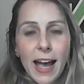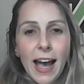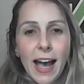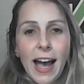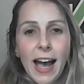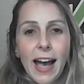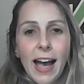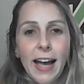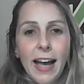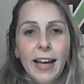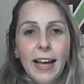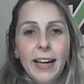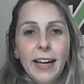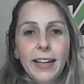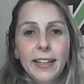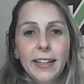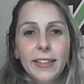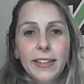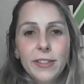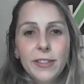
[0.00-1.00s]

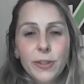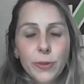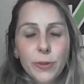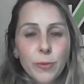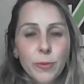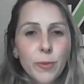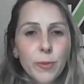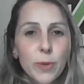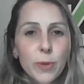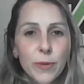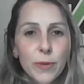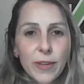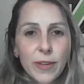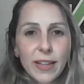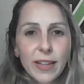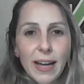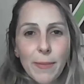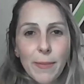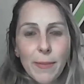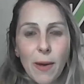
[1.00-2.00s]
And, removing
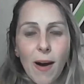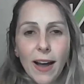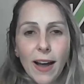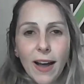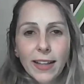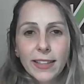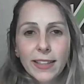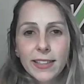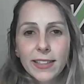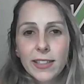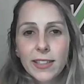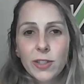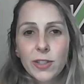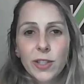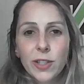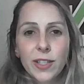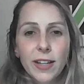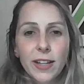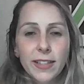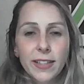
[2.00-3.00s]
that bias is
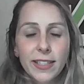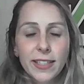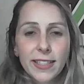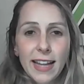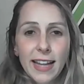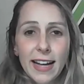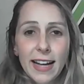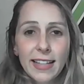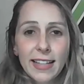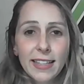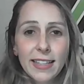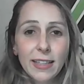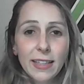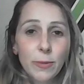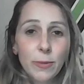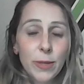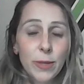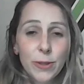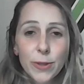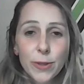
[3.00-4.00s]
just understanding
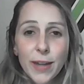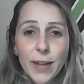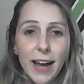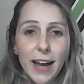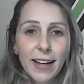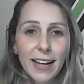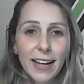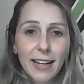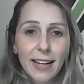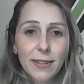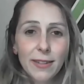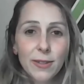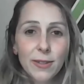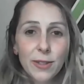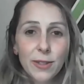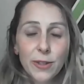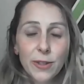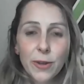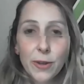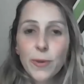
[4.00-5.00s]
that we do that and,
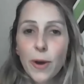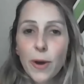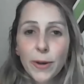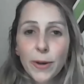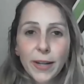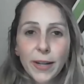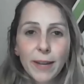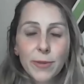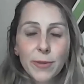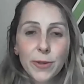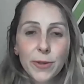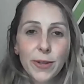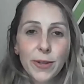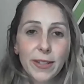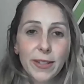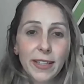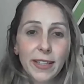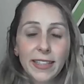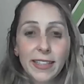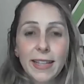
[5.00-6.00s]
owning up to it
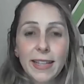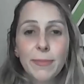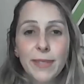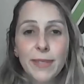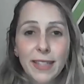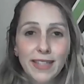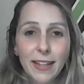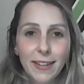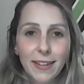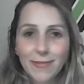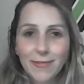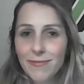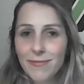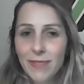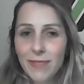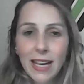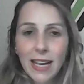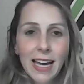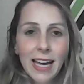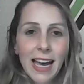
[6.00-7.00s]
and accepting it.
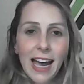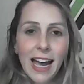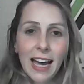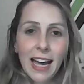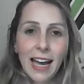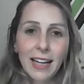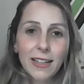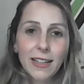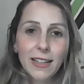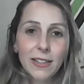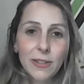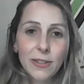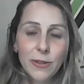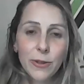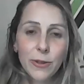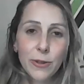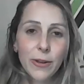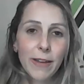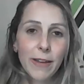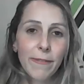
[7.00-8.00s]
And,
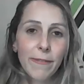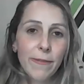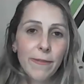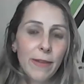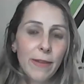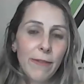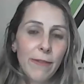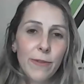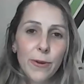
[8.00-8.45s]
if you